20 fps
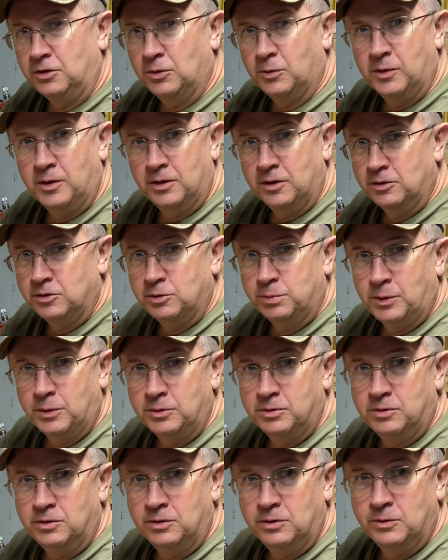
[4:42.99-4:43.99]
the way they're
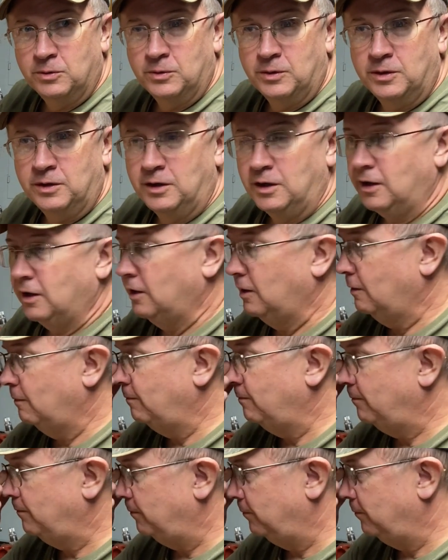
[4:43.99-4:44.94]
supposed to, and